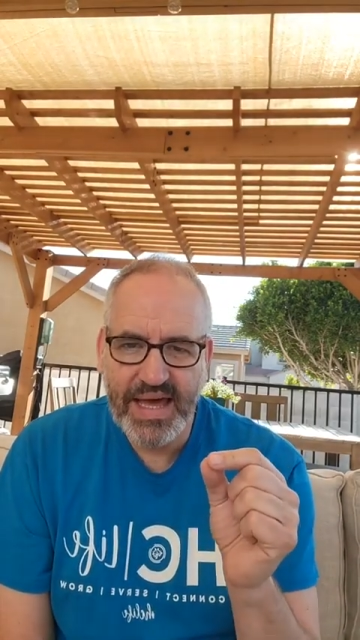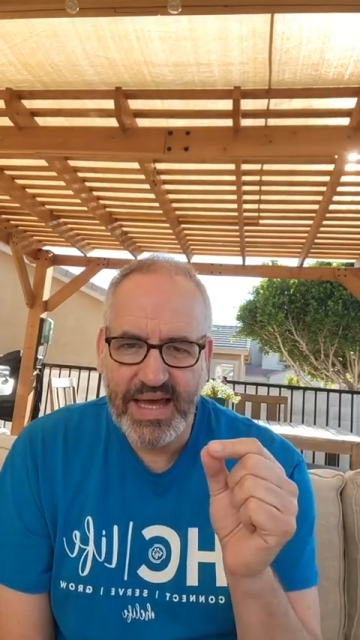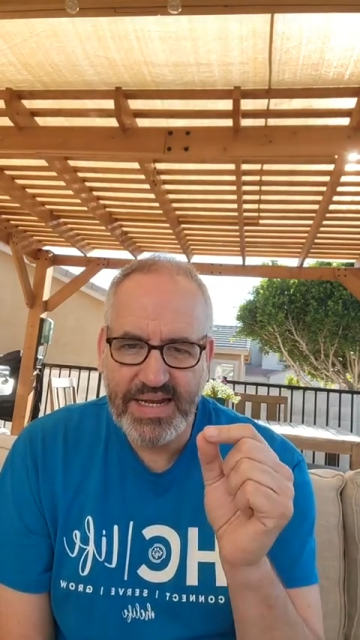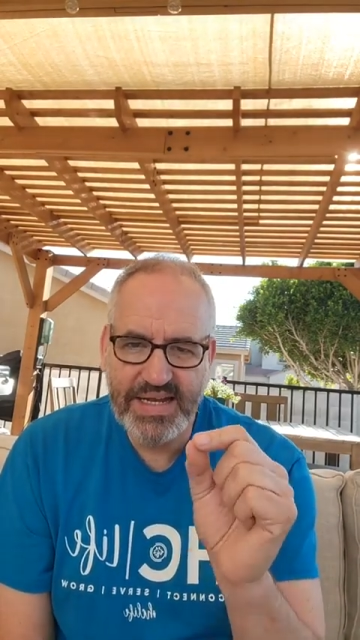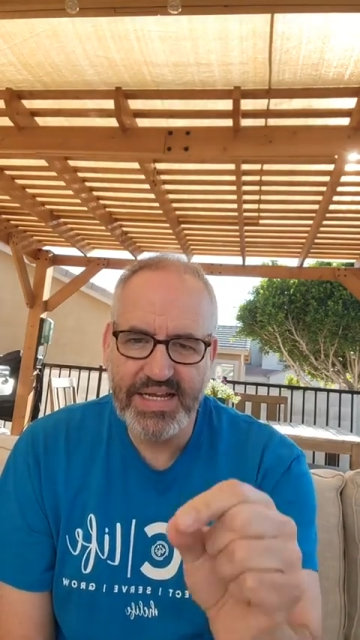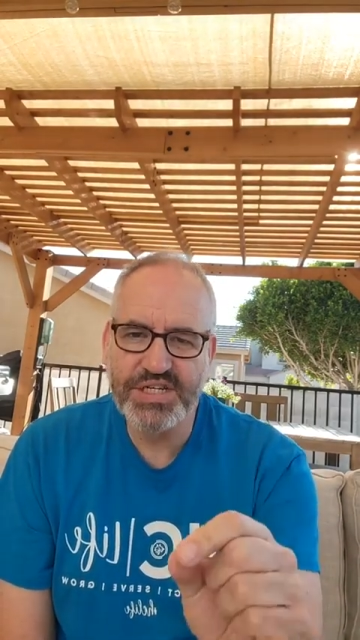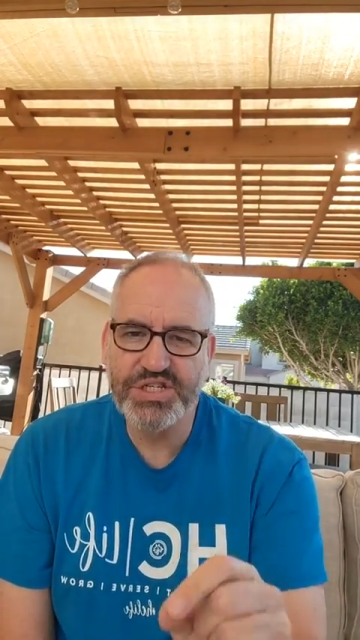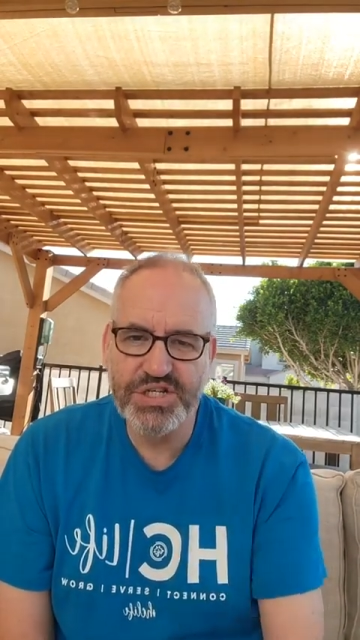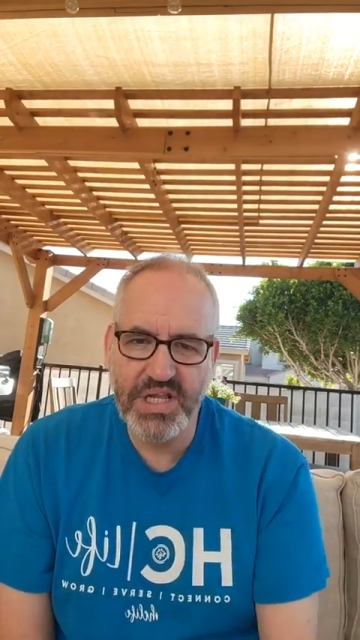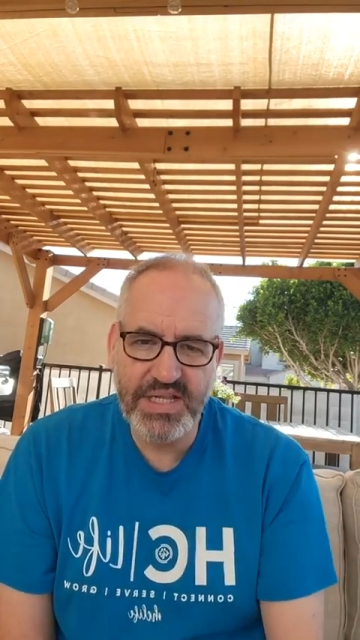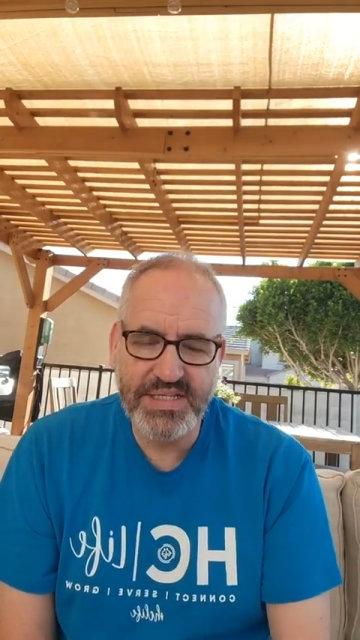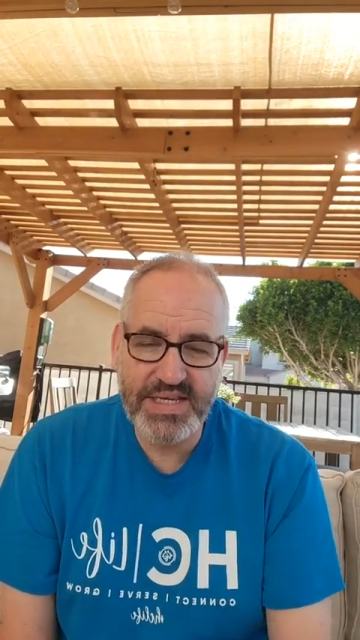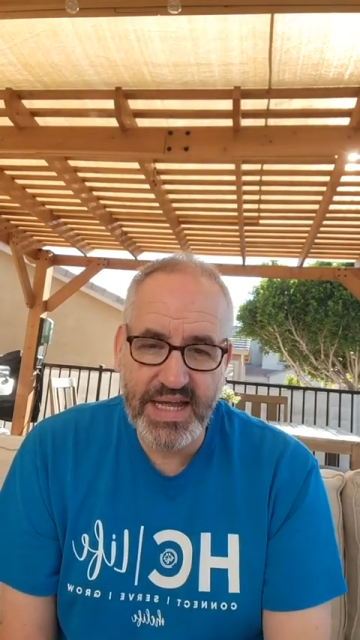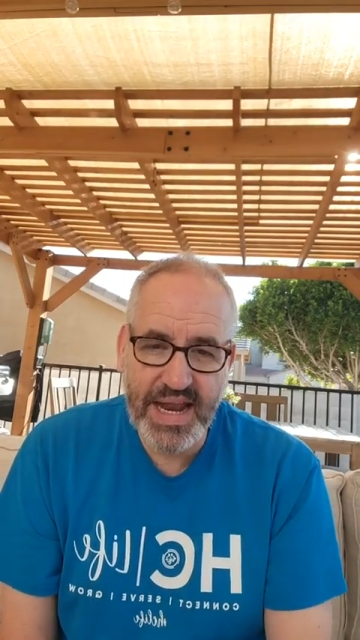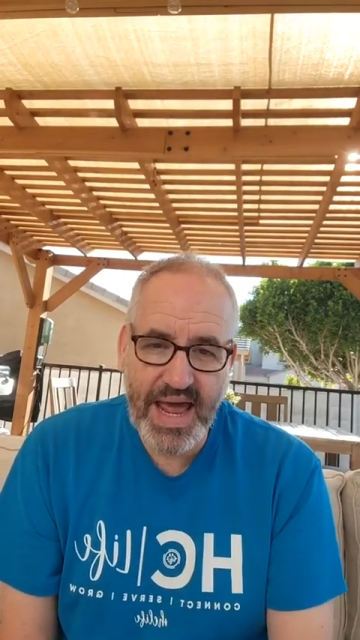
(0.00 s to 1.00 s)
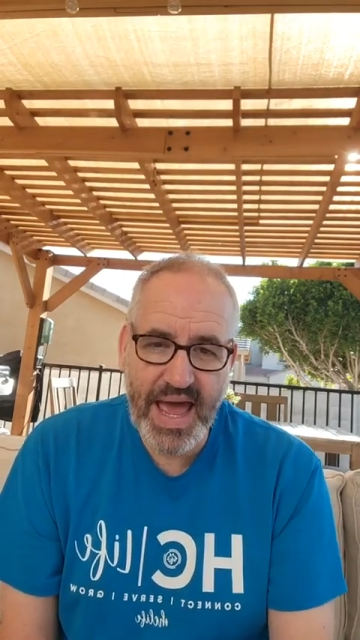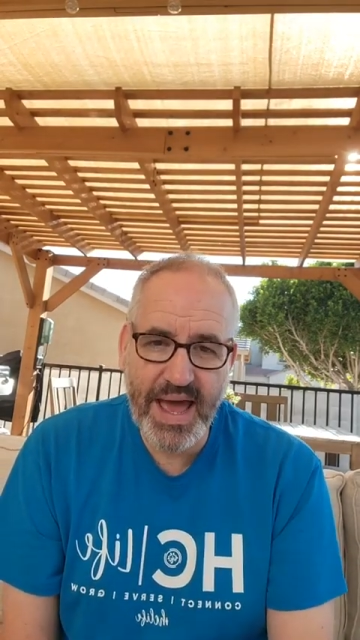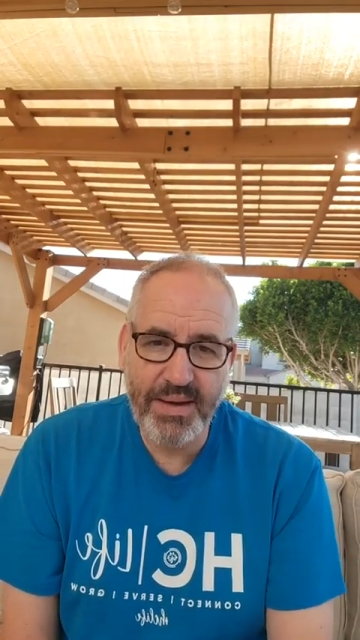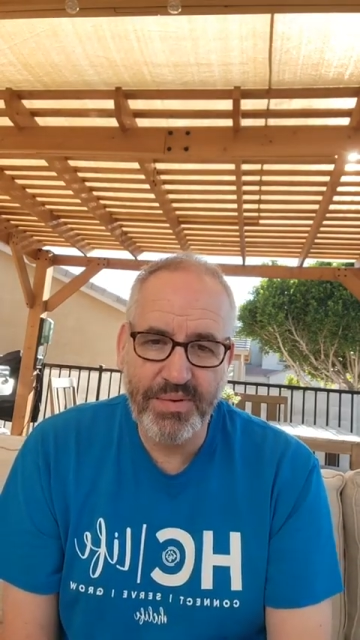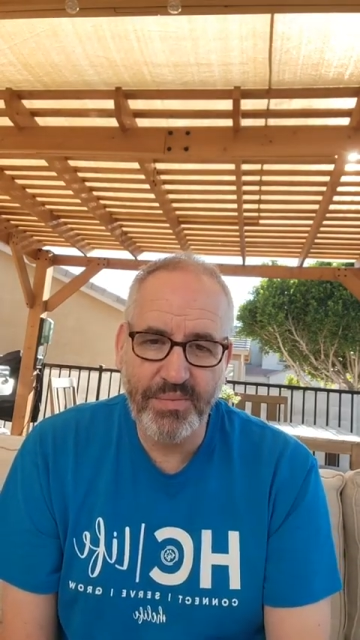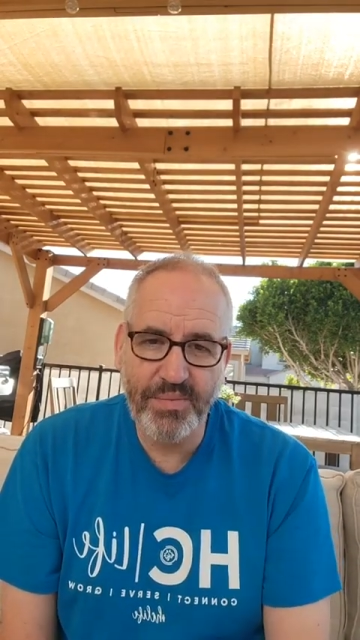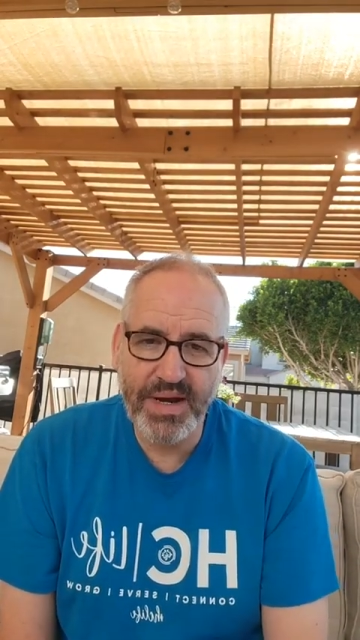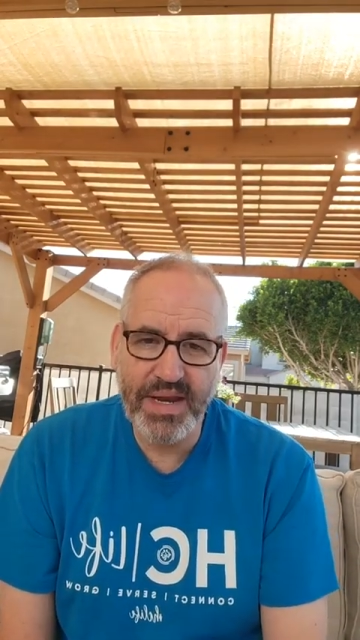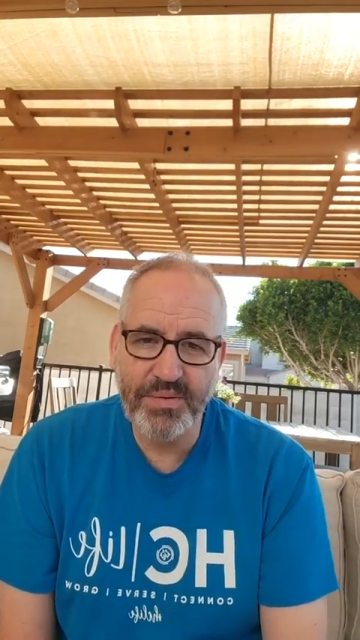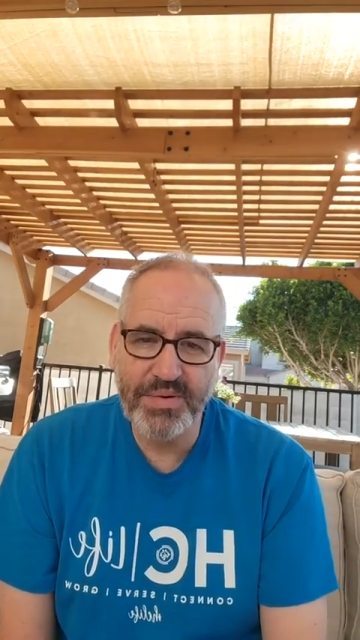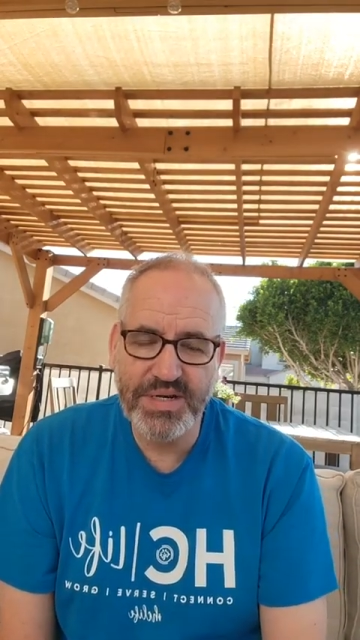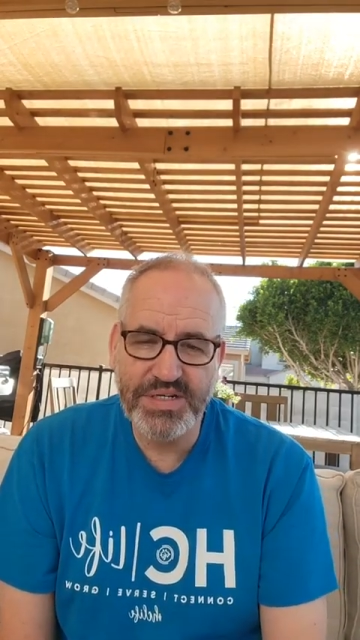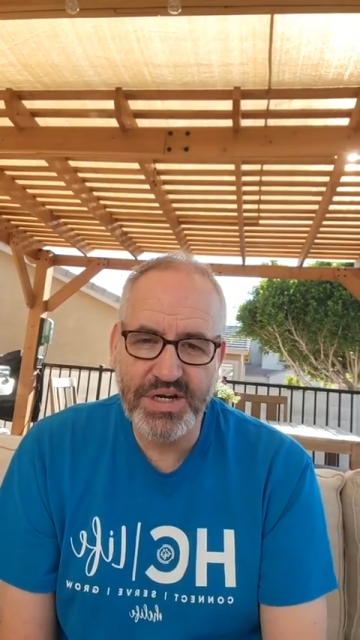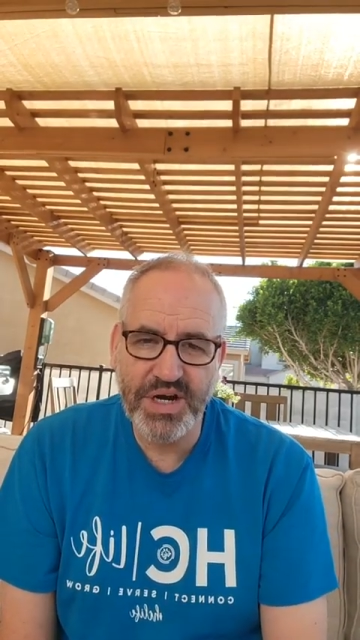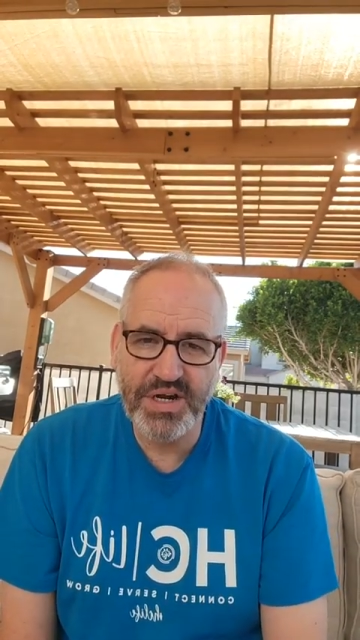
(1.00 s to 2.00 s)
additional that's going to happen when he
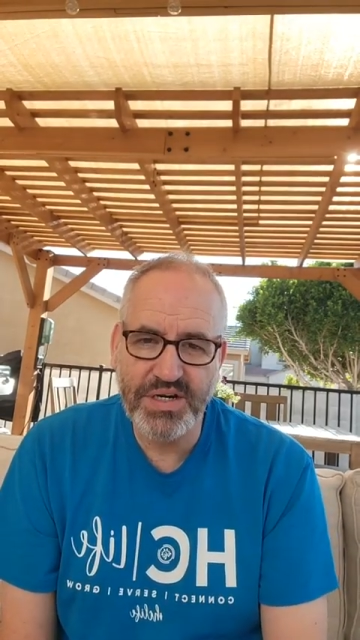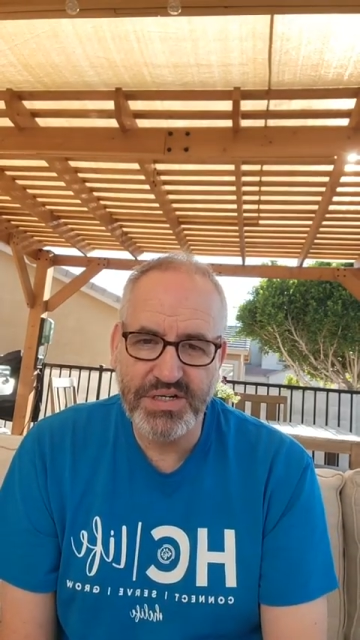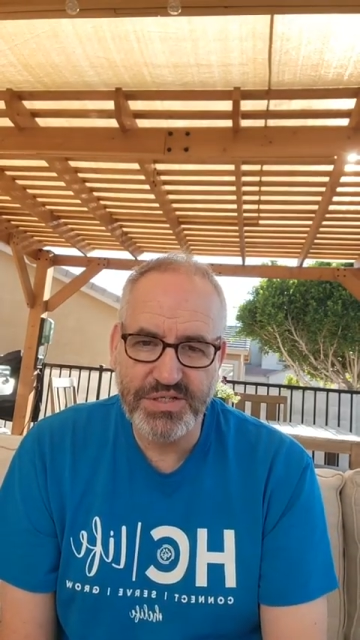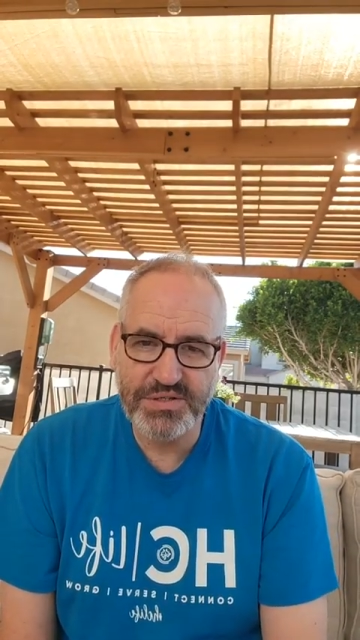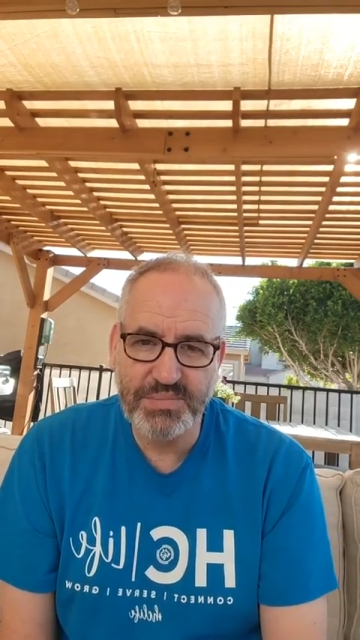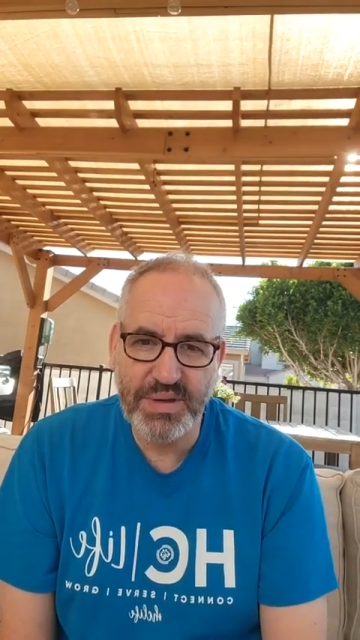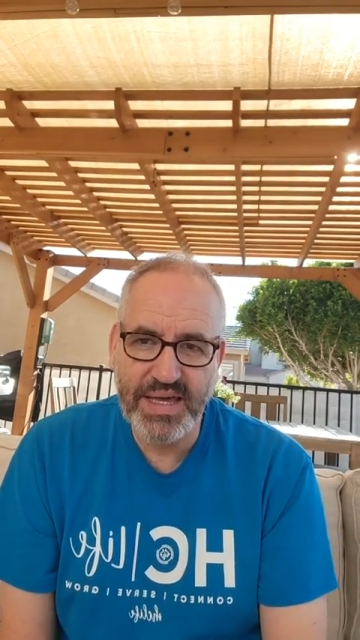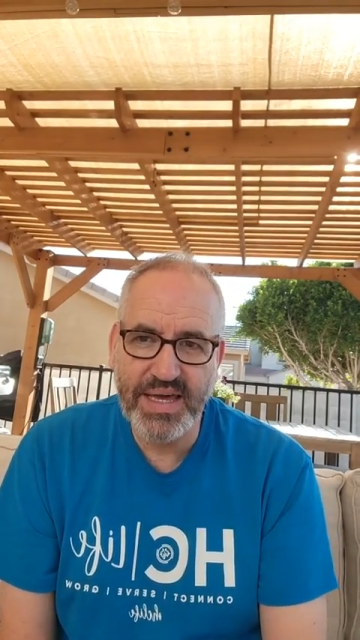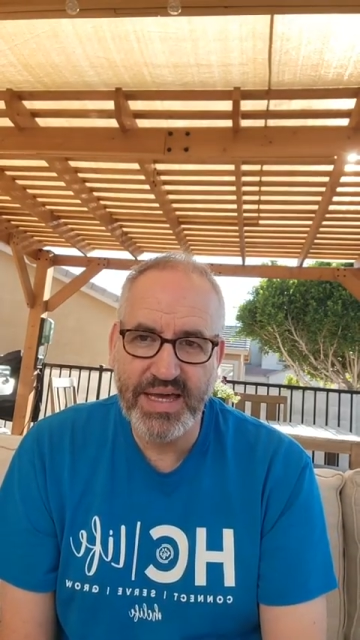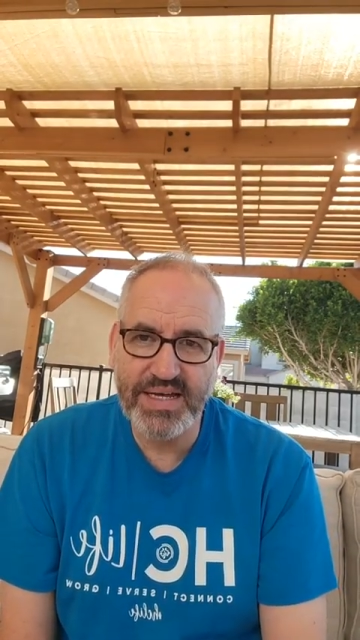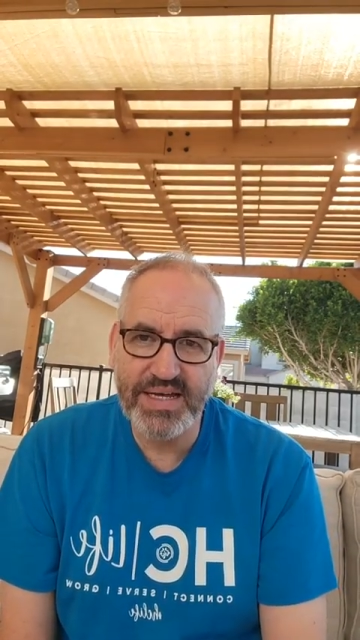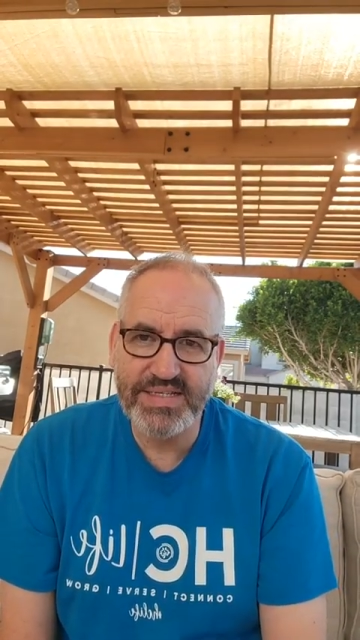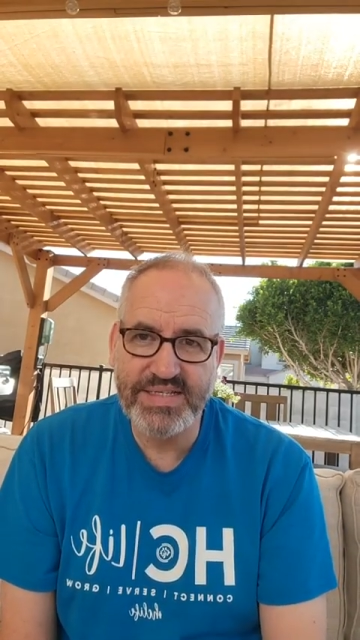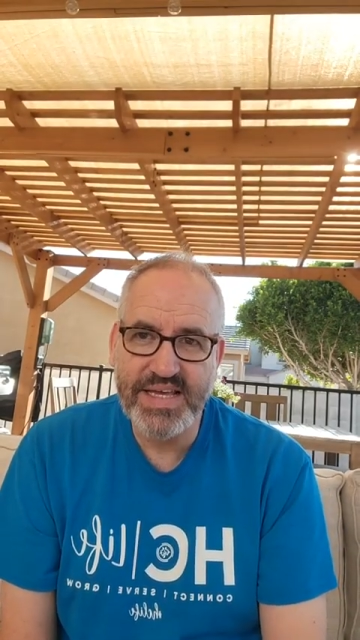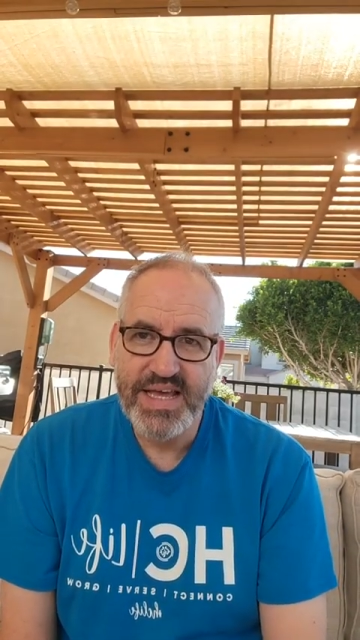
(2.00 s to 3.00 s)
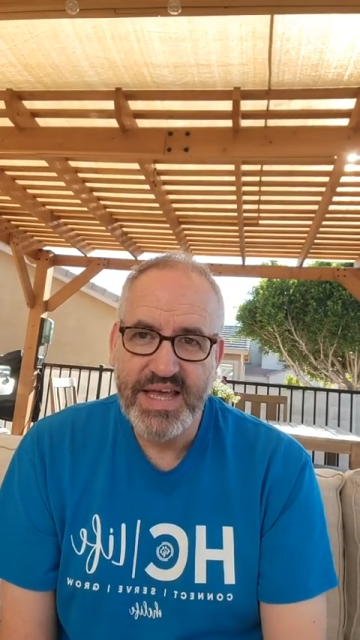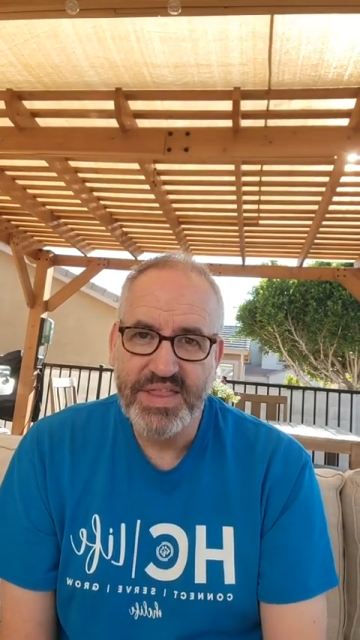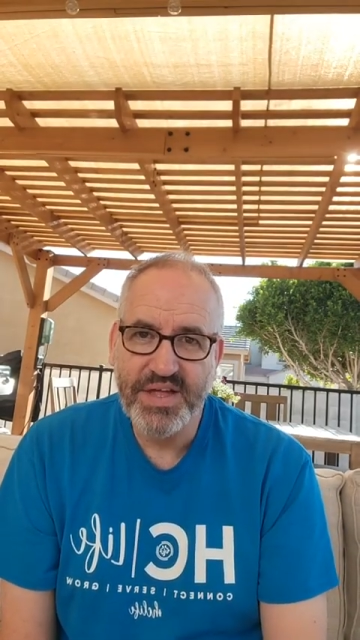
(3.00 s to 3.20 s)
returns because